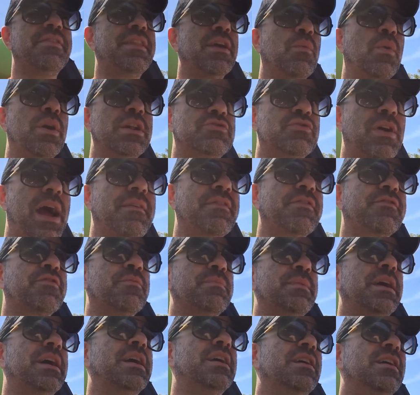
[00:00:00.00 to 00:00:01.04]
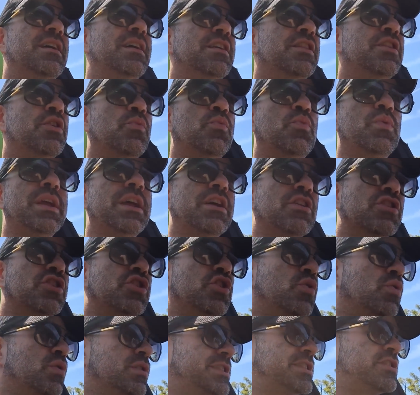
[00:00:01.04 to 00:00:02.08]
They want traffic from the real
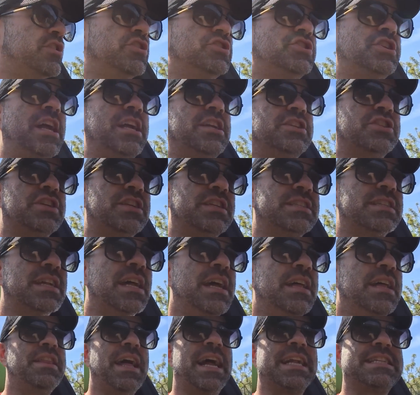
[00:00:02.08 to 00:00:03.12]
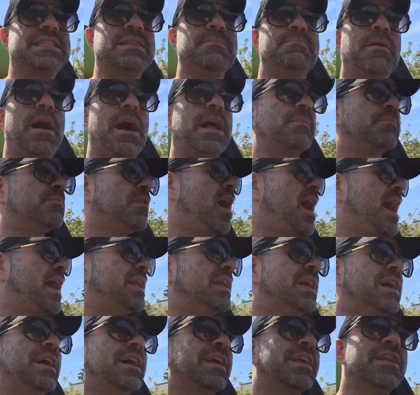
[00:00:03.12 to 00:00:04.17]
Google search engines. That's the bottom line.
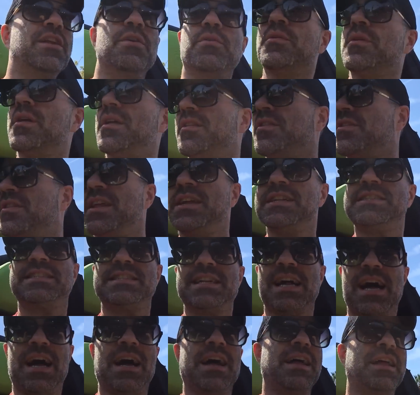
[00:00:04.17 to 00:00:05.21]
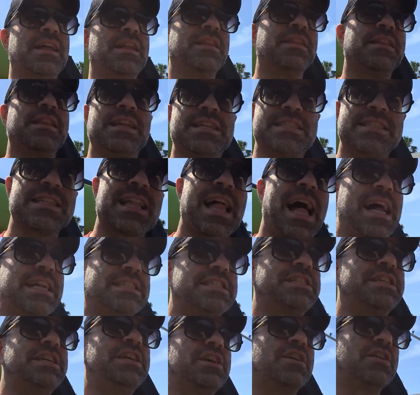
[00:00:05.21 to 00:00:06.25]
You know, this
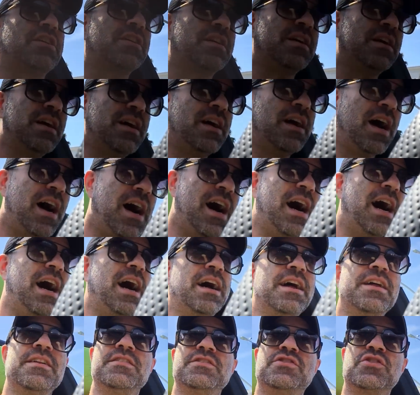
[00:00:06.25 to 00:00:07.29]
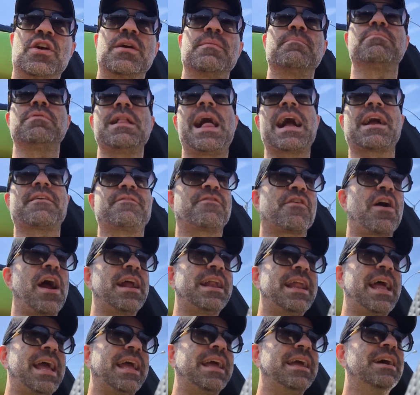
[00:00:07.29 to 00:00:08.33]
last year, during Black
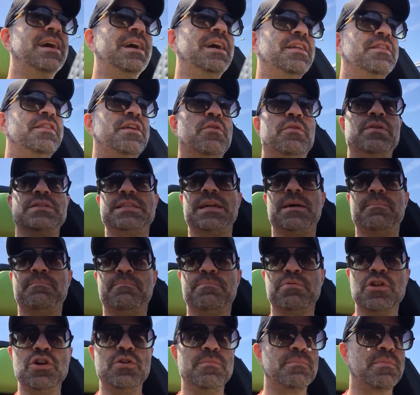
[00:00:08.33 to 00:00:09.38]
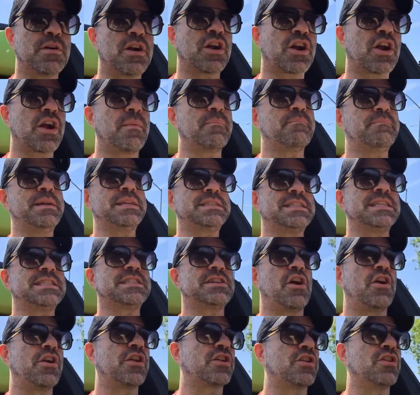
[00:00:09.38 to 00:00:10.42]
Friday, there was a Bloomberg
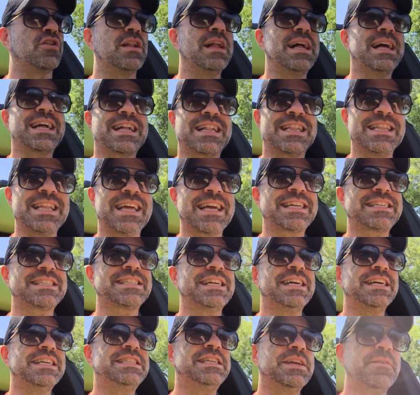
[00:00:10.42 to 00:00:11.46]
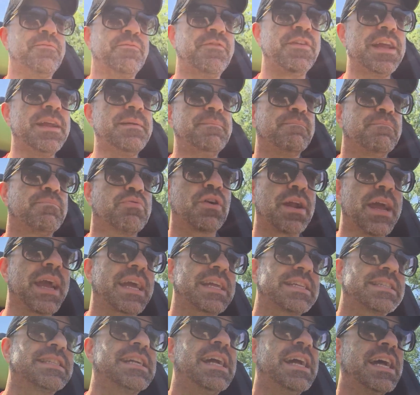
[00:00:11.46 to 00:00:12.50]
business article, clicks defeat
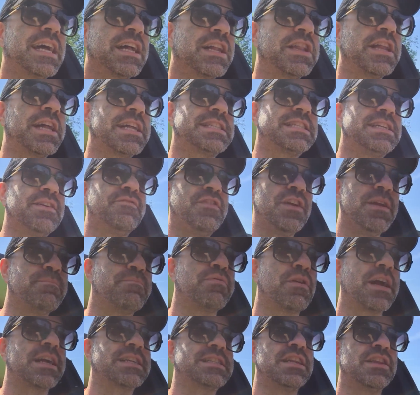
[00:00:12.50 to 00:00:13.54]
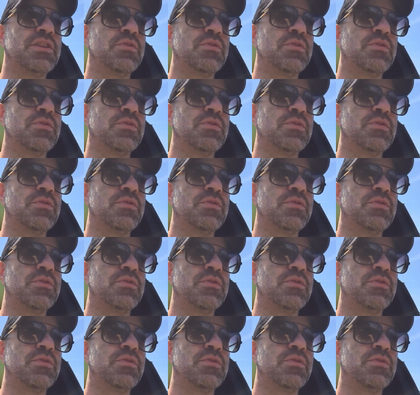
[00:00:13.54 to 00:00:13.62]
bricks. Clicks defeat bricks.